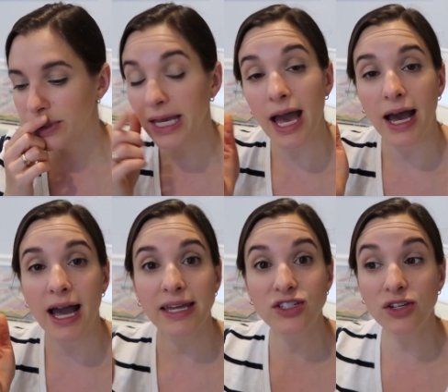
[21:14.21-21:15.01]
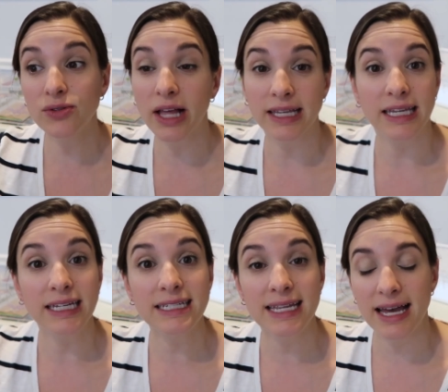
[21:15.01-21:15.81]
but yeah, I do like
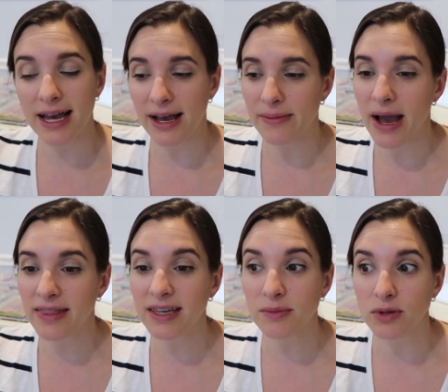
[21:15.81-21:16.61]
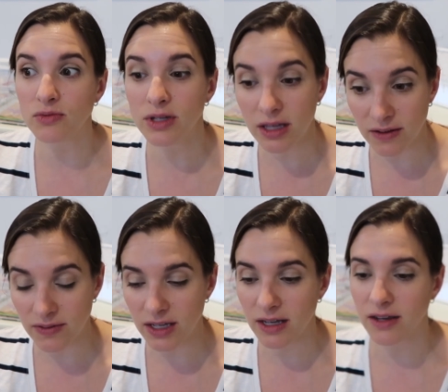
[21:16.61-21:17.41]
it. Um, I think it'd be really
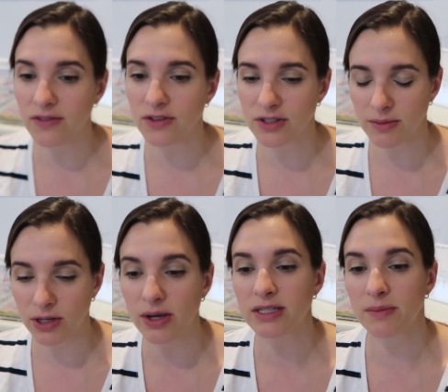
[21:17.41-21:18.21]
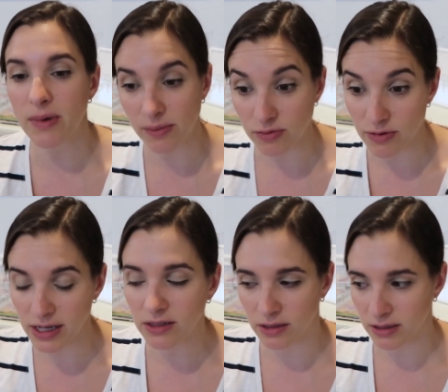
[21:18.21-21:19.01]
convenient if you're somebody who has to pump
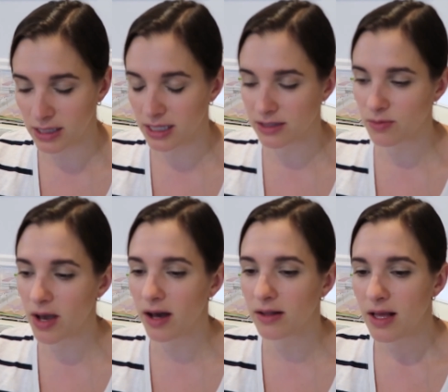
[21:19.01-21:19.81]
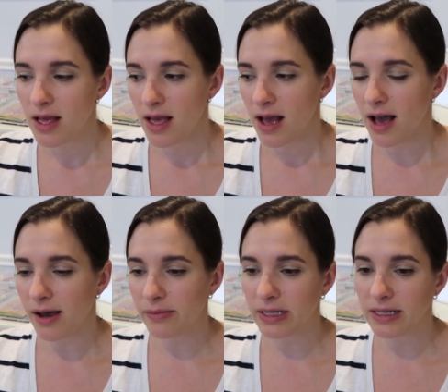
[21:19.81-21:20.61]
regularly as well.
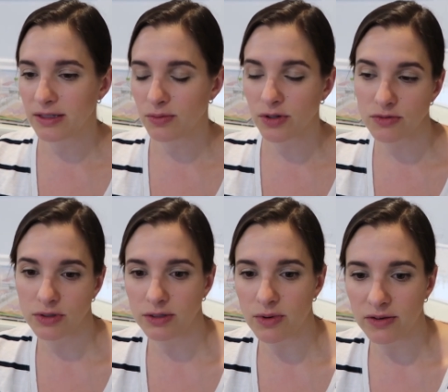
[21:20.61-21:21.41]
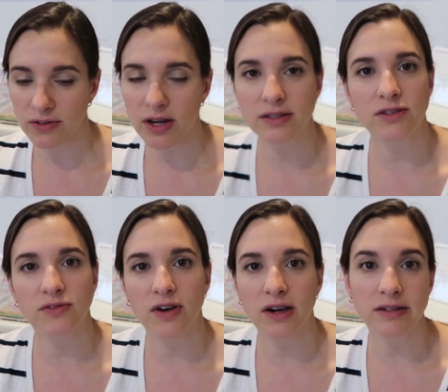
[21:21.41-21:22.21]
Um, but it's worked really well for us
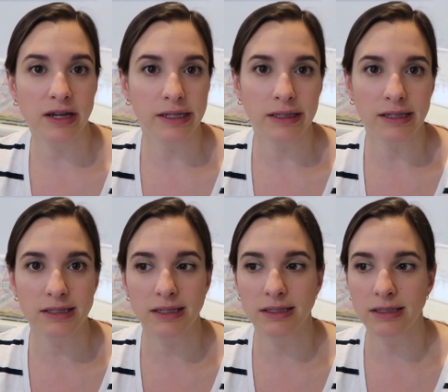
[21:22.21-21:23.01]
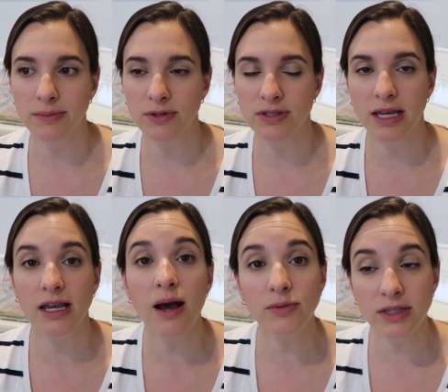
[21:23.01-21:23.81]
so far. Donny likes the nipples
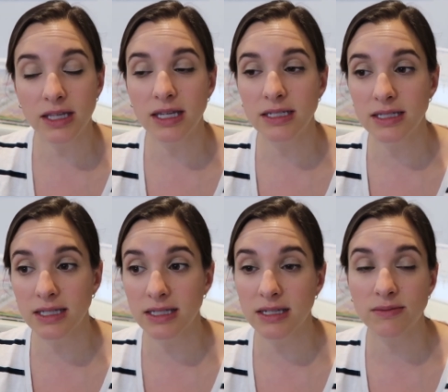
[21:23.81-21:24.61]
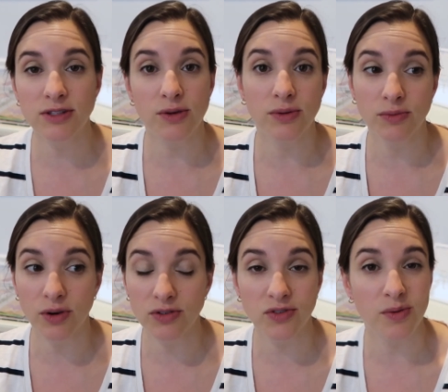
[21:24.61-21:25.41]
that come with the Kiinde system, so it
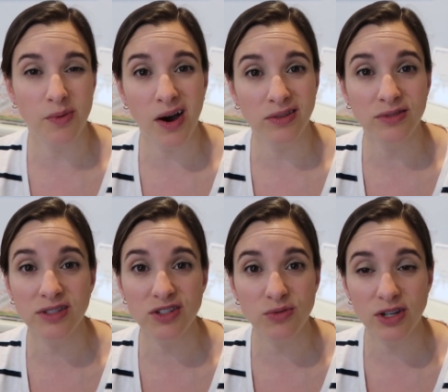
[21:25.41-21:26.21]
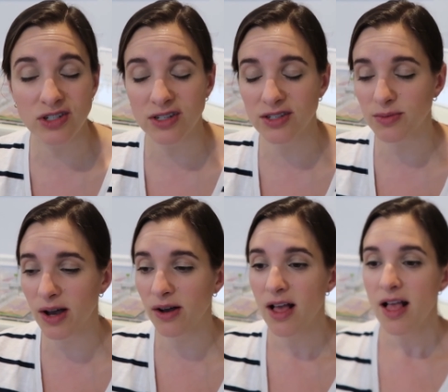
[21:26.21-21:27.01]
works for the bottle situation as
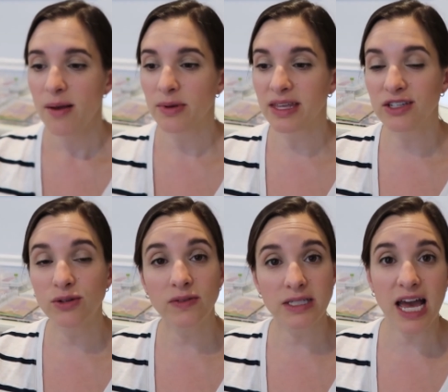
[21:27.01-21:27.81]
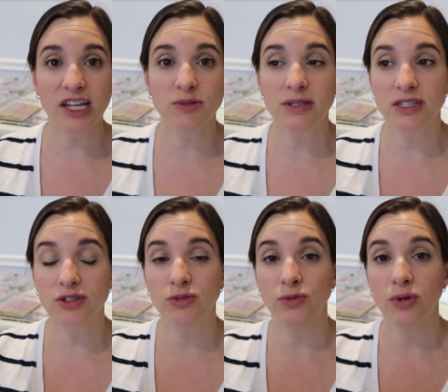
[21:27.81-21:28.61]
well. But they do have attachments
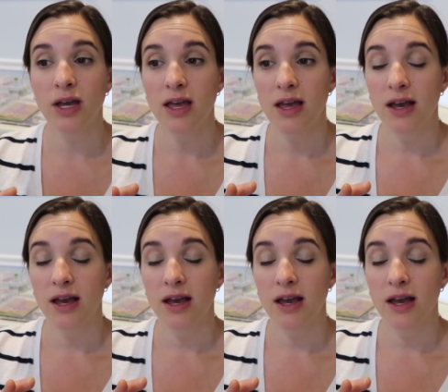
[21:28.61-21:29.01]
to,